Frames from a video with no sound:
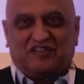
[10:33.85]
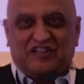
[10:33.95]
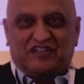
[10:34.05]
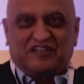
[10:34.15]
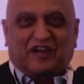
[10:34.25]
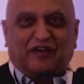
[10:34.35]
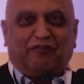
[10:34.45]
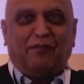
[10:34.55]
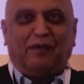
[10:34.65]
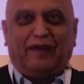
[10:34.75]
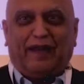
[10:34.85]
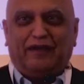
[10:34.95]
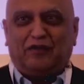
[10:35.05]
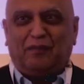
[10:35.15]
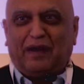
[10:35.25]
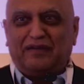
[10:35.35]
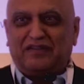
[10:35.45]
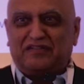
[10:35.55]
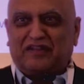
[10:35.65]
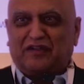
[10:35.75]
these kind of women like to buy
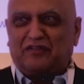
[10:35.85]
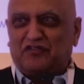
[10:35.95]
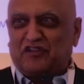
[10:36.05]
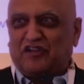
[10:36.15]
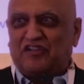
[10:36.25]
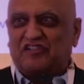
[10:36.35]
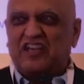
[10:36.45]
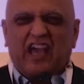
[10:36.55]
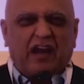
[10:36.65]
these kind of shirts,